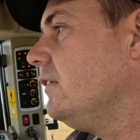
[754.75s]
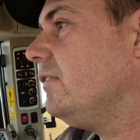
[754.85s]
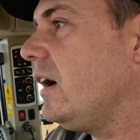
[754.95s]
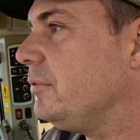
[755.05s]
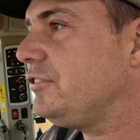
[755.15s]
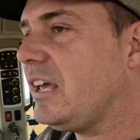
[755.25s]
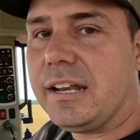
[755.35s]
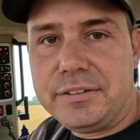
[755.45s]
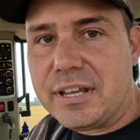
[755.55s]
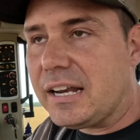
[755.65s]
Farmer said
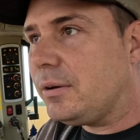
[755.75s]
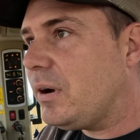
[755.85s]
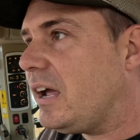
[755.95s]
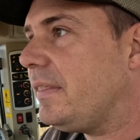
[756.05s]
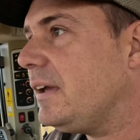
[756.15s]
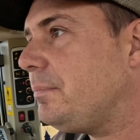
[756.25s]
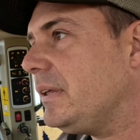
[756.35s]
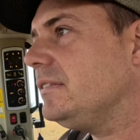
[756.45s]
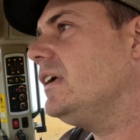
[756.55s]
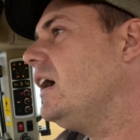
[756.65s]
he's had it where they've
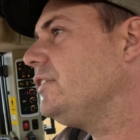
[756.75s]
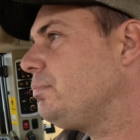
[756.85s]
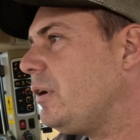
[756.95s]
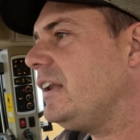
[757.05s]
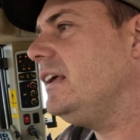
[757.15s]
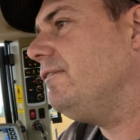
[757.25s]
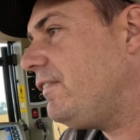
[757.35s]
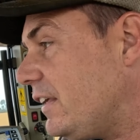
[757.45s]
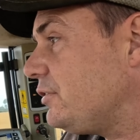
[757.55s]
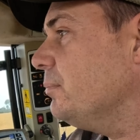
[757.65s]
been spreading
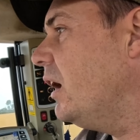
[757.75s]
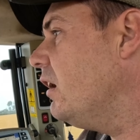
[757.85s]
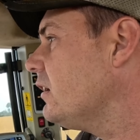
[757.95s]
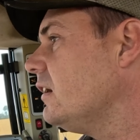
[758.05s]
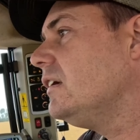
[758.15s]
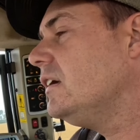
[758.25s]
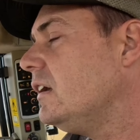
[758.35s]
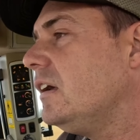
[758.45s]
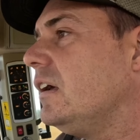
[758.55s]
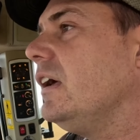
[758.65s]
pheasant muck,
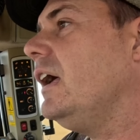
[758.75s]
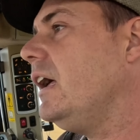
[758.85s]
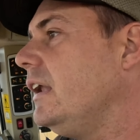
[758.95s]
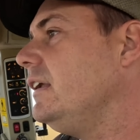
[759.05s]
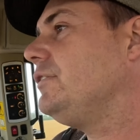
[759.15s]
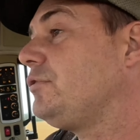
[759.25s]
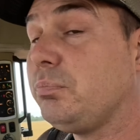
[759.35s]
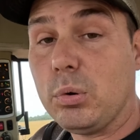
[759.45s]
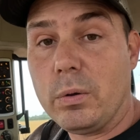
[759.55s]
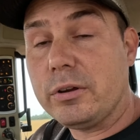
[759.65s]
and it's
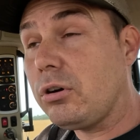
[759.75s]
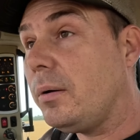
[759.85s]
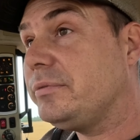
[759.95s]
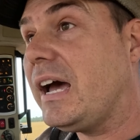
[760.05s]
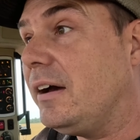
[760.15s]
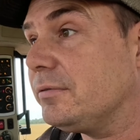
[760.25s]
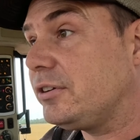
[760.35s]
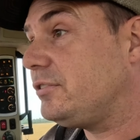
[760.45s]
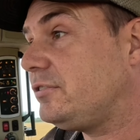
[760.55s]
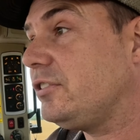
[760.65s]
brought the crop down
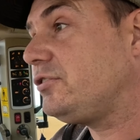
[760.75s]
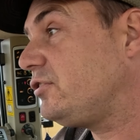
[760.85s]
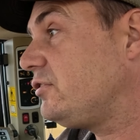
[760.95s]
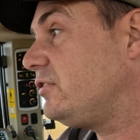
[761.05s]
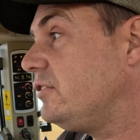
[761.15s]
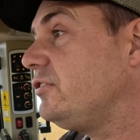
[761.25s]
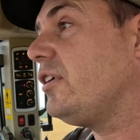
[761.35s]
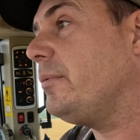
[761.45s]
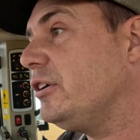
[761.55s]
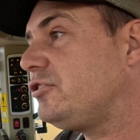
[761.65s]
because it's just
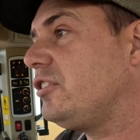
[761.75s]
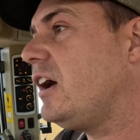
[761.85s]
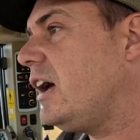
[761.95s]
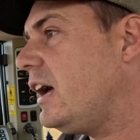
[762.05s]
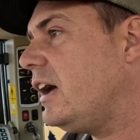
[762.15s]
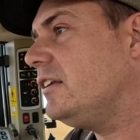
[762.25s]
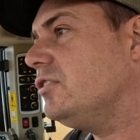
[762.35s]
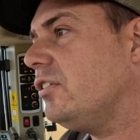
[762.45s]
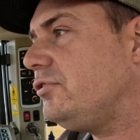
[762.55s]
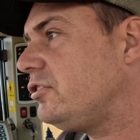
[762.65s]
so much
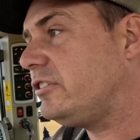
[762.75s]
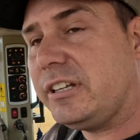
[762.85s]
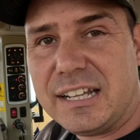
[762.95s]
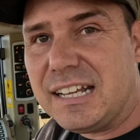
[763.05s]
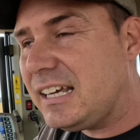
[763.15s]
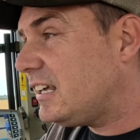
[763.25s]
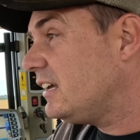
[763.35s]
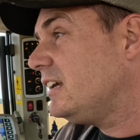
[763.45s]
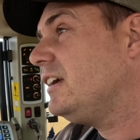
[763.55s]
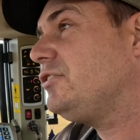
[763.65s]
nitrogen in it.
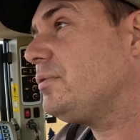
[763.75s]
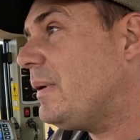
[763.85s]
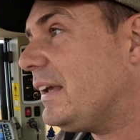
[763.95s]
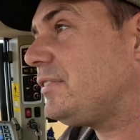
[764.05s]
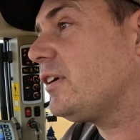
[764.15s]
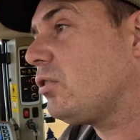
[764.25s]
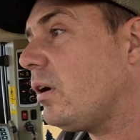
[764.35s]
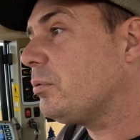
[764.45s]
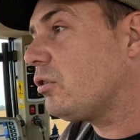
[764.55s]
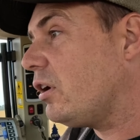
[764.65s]
Just makes the
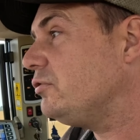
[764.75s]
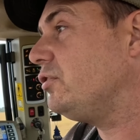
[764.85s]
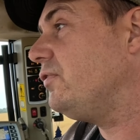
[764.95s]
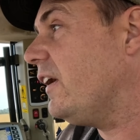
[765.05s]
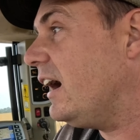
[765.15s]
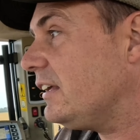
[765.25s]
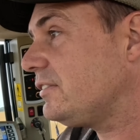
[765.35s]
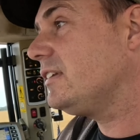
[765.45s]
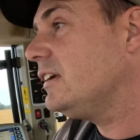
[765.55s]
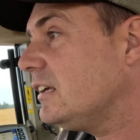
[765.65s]
crop grow too
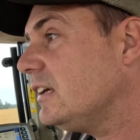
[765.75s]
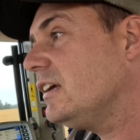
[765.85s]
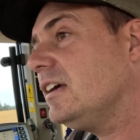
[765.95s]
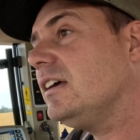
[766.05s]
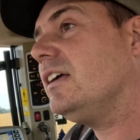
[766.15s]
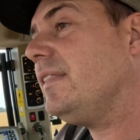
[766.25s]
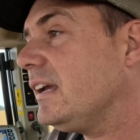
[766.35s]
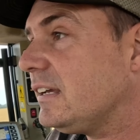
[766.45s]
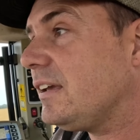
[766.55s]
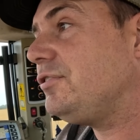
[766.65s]
fast, and
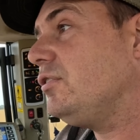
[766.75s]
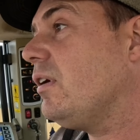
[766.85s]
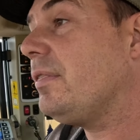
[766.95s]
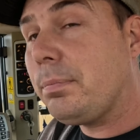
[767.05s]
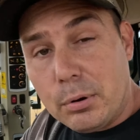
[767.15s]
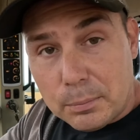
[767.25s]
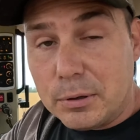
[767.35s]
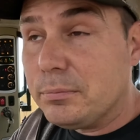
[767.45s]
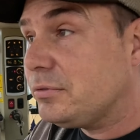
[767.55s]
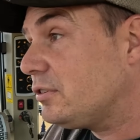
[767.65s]
then gives you other
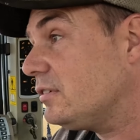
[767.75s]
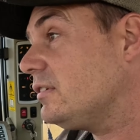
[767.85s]
problems